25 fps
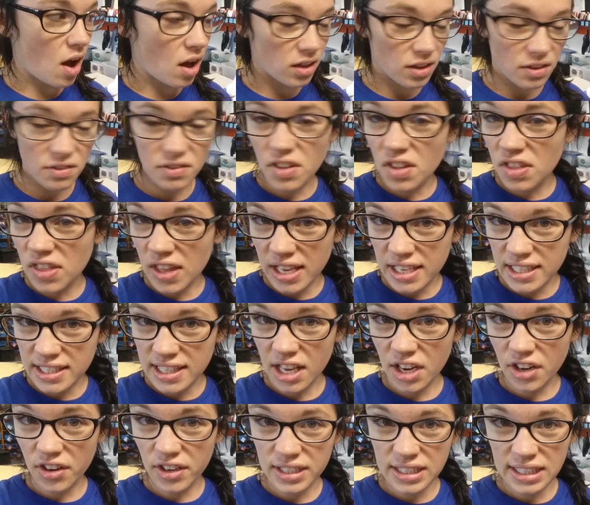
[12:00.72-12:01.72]
all of the things
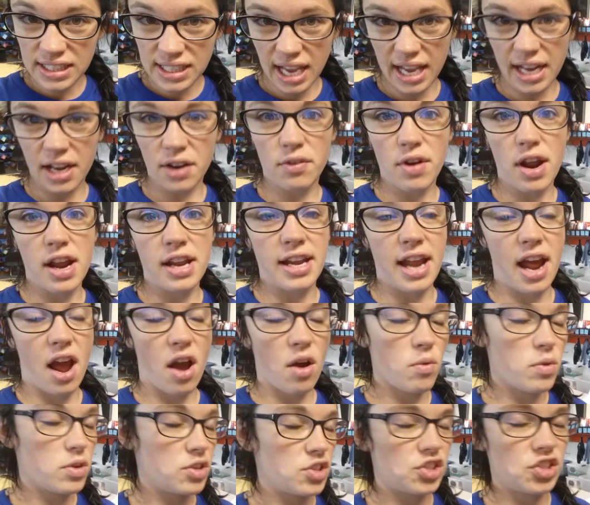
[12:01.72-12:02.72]
that are inside it right
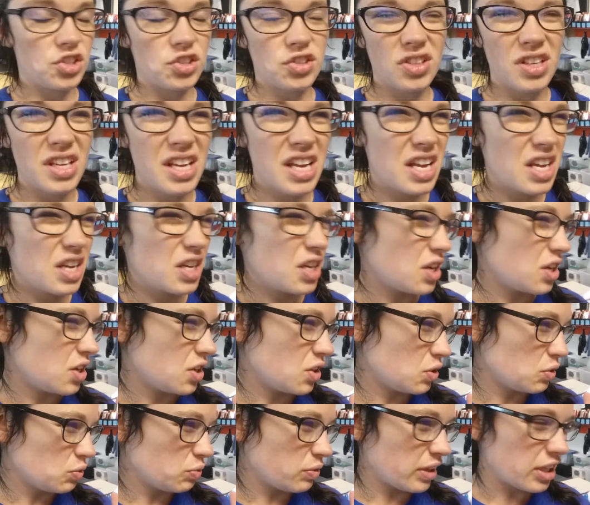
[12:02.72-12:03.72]
now, which
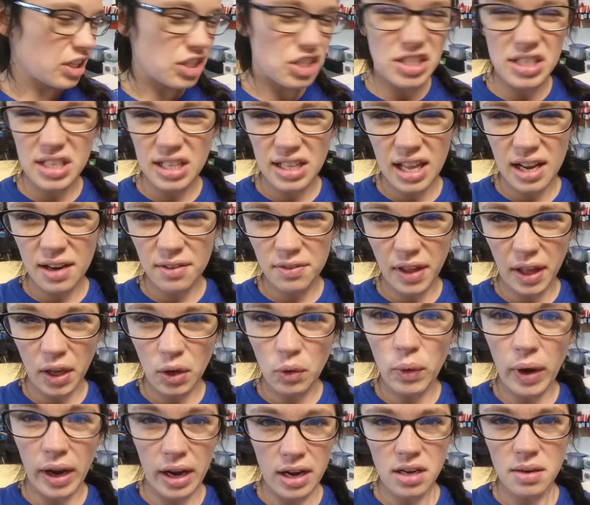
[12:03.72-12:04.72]
really just a lot of
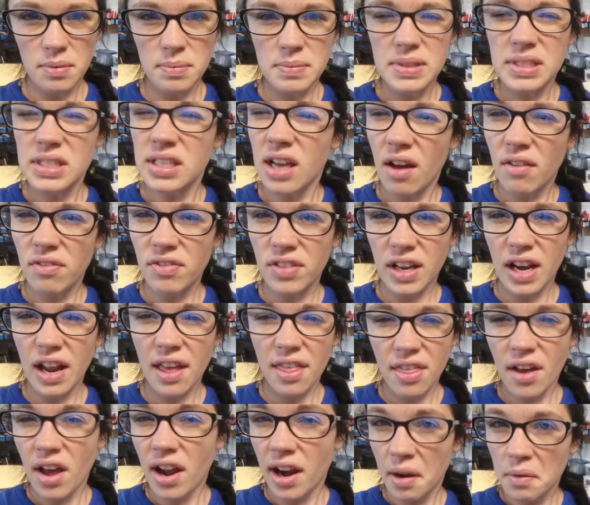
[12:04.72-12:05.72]
like random stuff that I
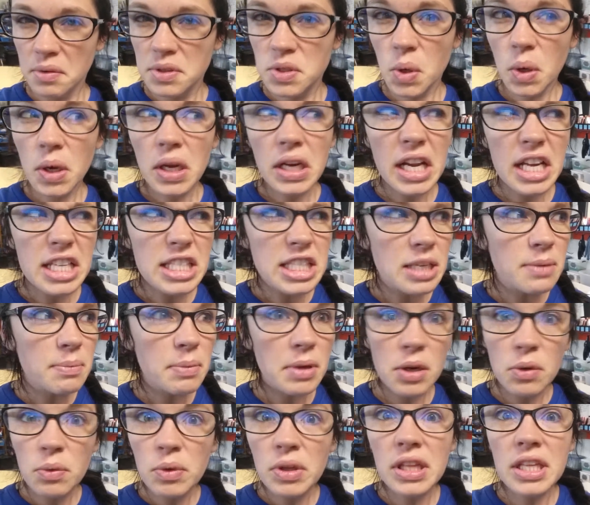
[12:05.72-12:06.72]
thought I was organizing,
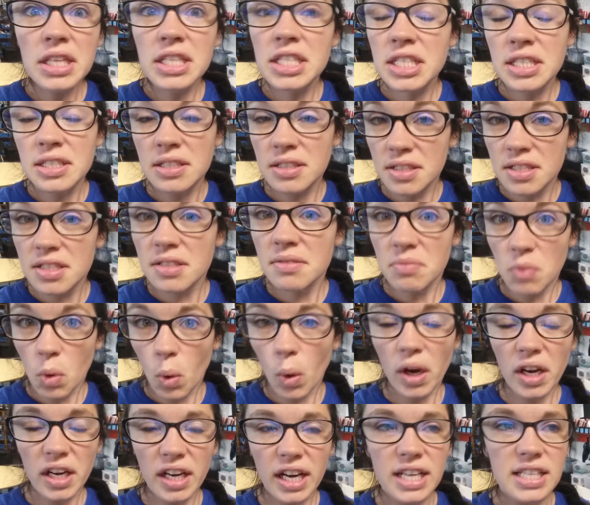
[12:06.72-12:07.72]
but it really didn't
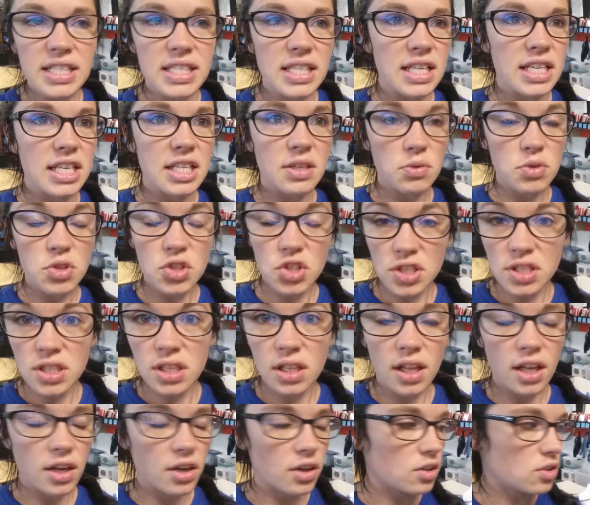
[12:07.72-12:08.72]
organize it. It was just
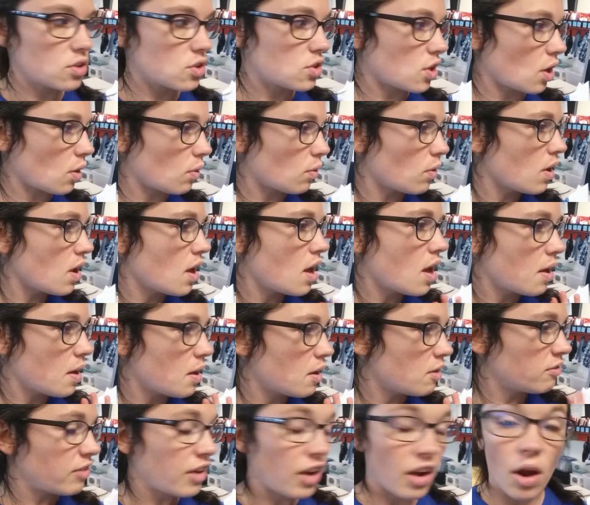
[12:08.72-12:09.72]
cluttered. So
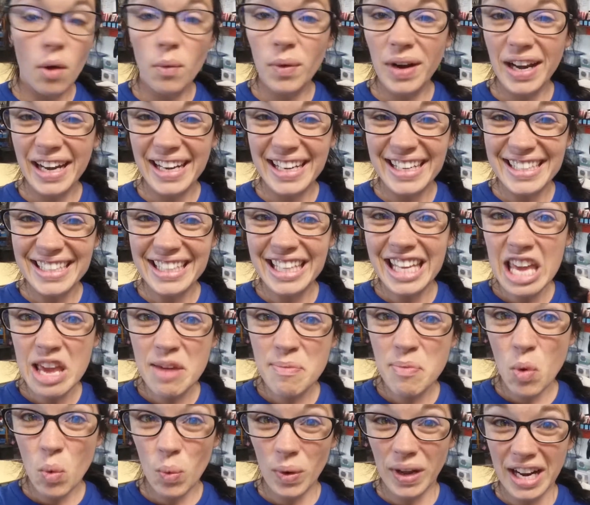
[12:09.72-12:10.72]
figure out what I need to
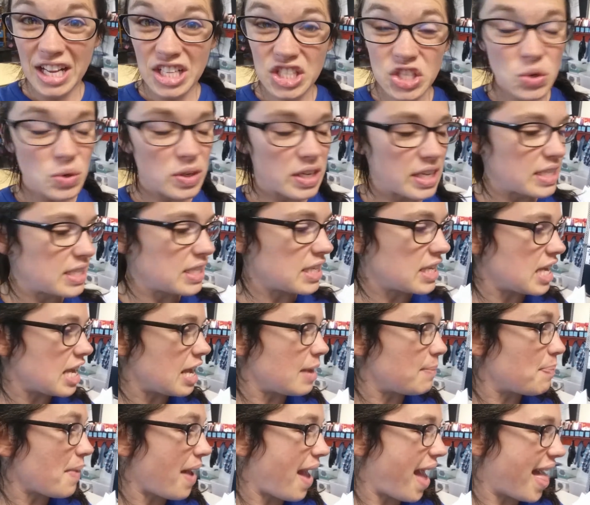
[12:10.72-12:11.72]
keep, what I don't need to
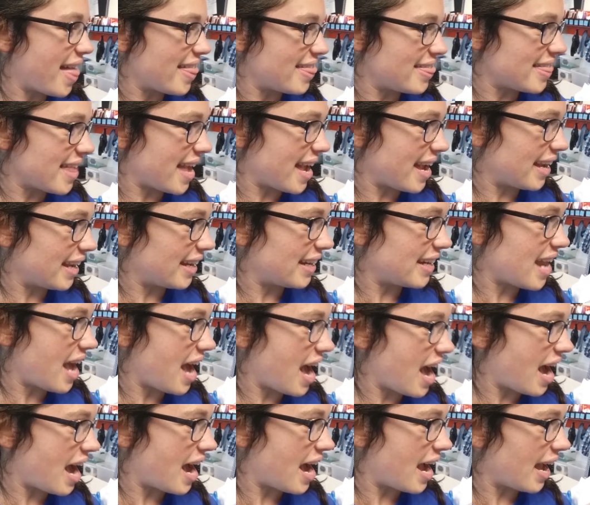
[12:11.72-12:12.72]
keep, and then
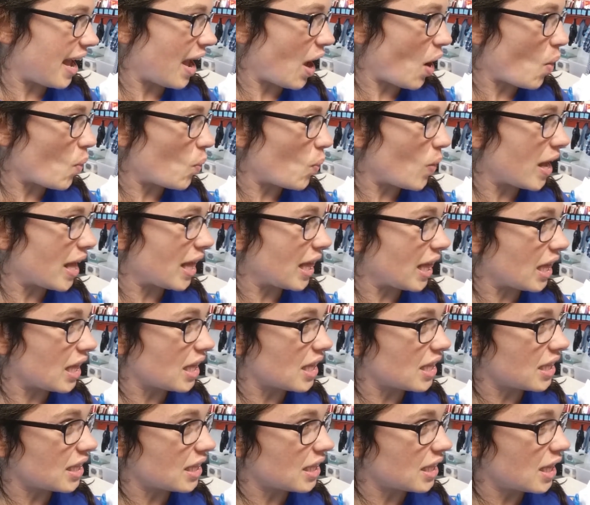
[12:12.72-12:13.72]
I
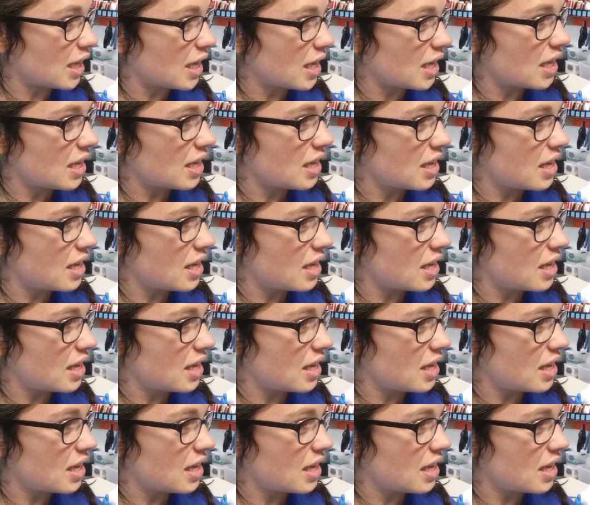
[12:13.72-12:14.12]
will